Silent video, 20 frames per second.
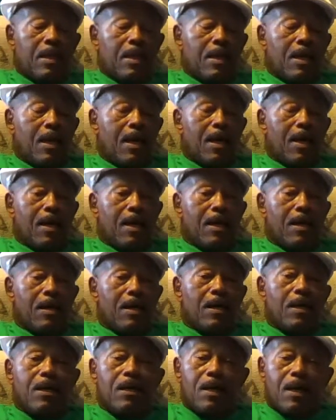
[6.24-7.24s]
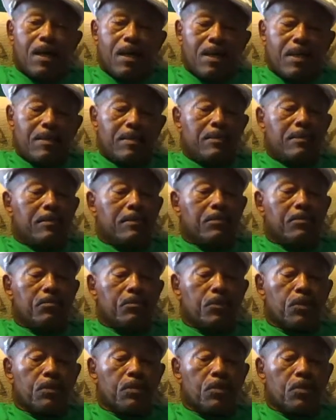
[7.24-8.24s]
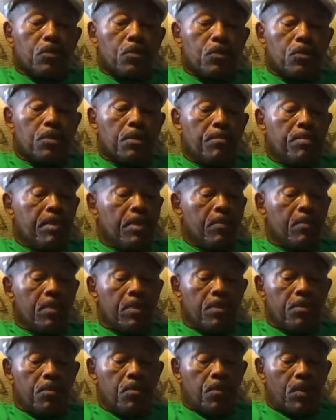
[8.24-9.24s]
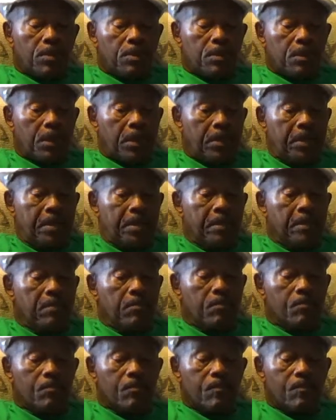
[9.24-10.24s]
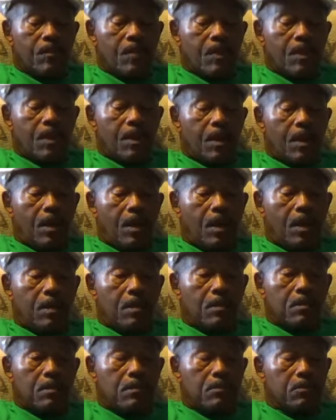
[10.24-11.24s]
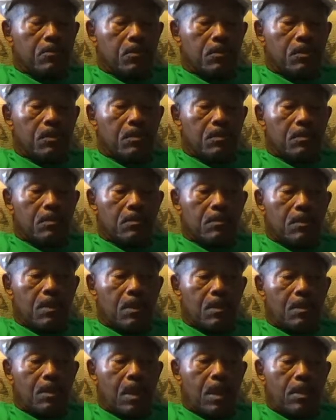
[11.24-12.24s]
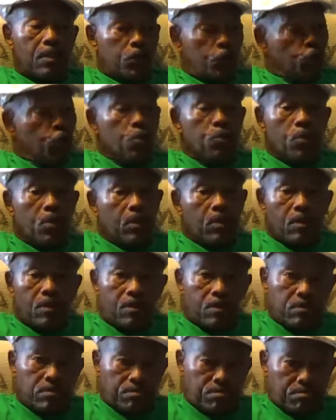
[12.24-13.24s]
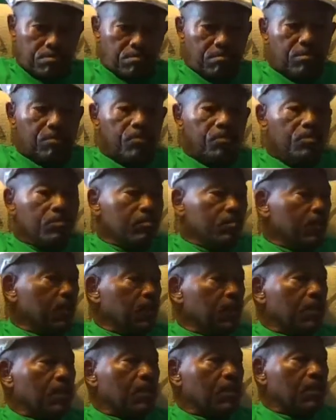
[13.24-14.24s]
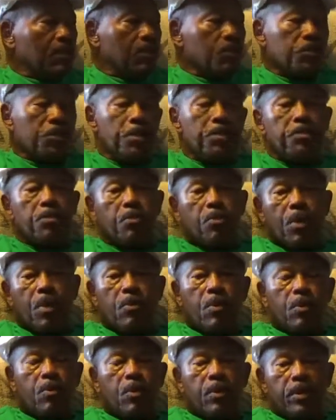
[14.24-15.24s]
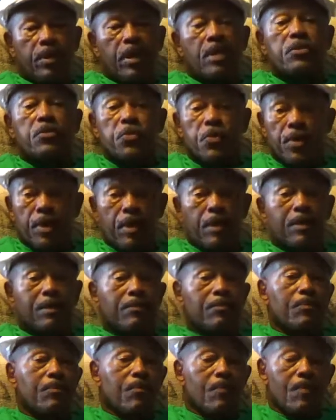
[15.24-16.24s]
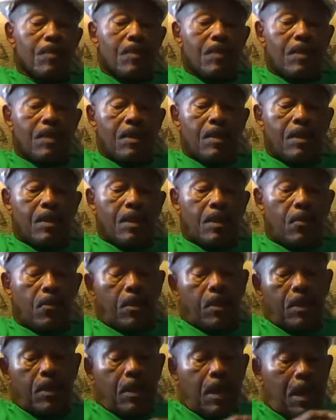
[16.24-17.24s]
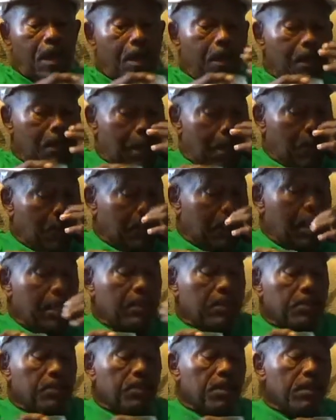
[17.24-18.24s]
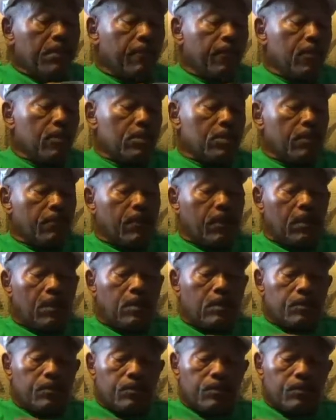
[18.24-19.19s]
afternoon. Uh, good to be with you once again. Uh, I assume we're going to continue where we were yesterday. Yes, sir. Okay, uh, I would like to say, first of all,